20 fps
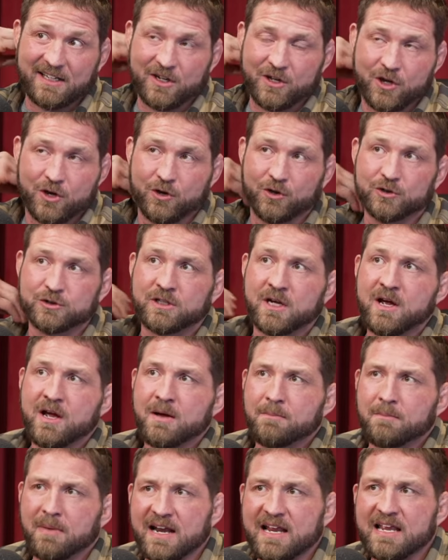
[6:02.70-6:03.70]
to use,
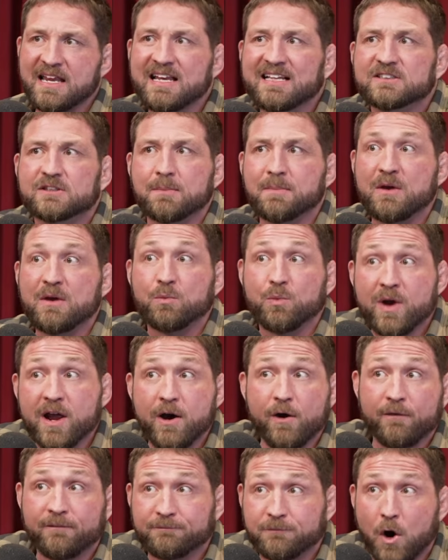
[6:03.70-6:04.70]
but he needs to be
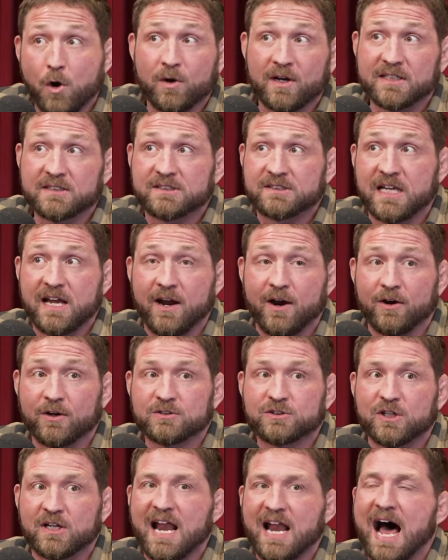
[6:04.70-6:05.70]
real focused here
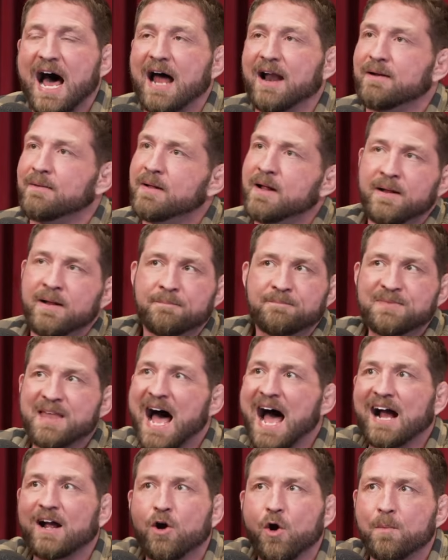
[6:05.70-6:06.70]
to
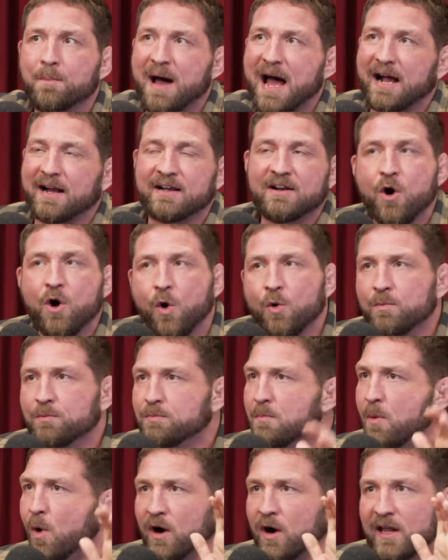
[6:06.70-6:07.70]
not go back, no
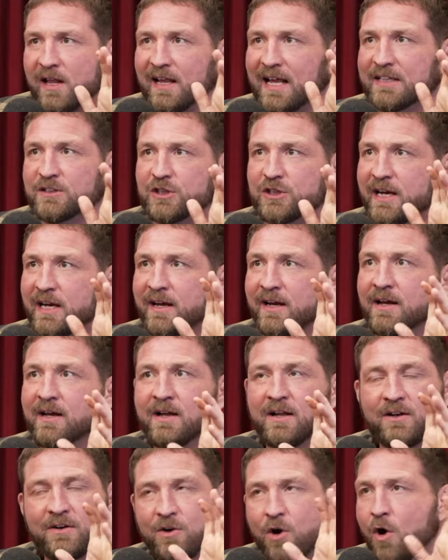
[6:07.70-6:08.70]
more clenching,
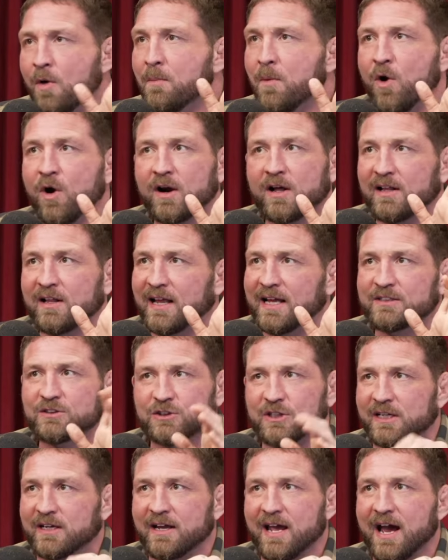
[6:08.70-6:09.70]
more
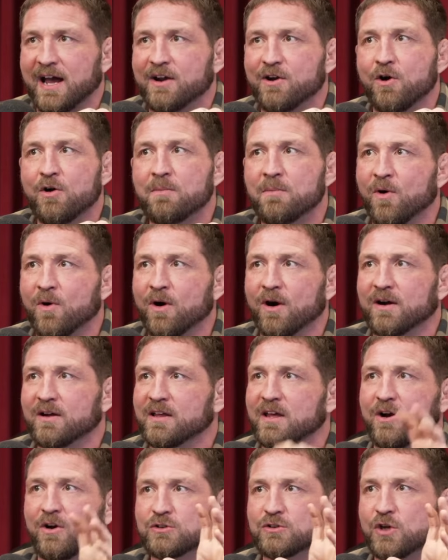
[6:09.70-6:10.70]
clenching. Yeah, no more,
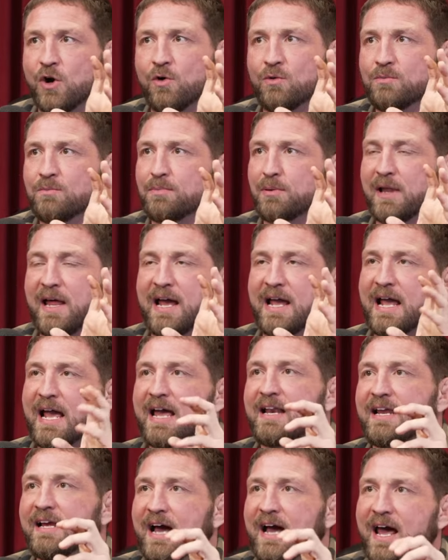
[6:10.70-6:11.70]
you know, don't play
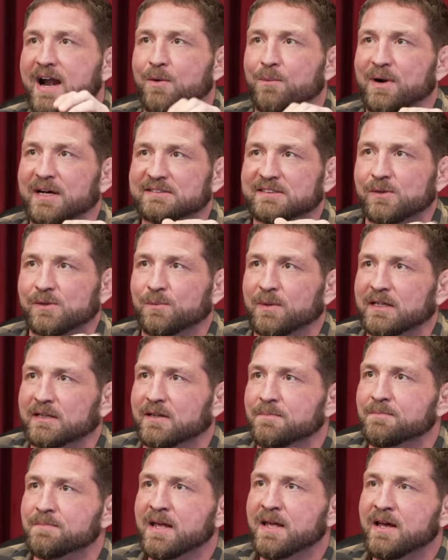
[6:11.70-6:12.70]
any kind of wrestling with
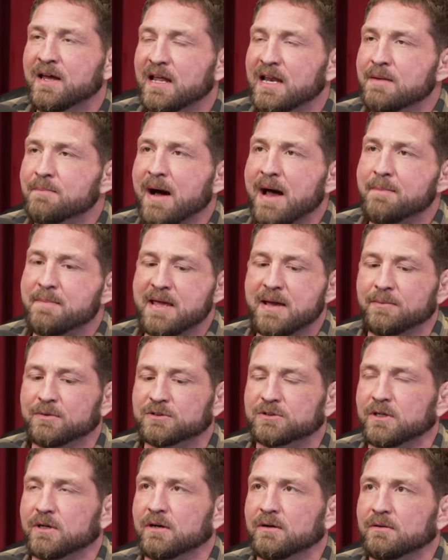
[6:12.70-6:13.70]
them, and he might be able
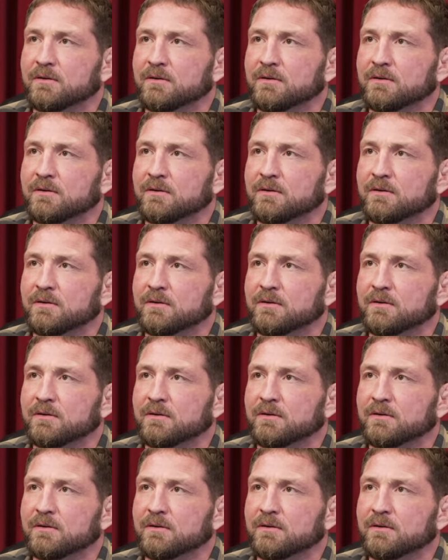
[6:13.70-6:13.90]
to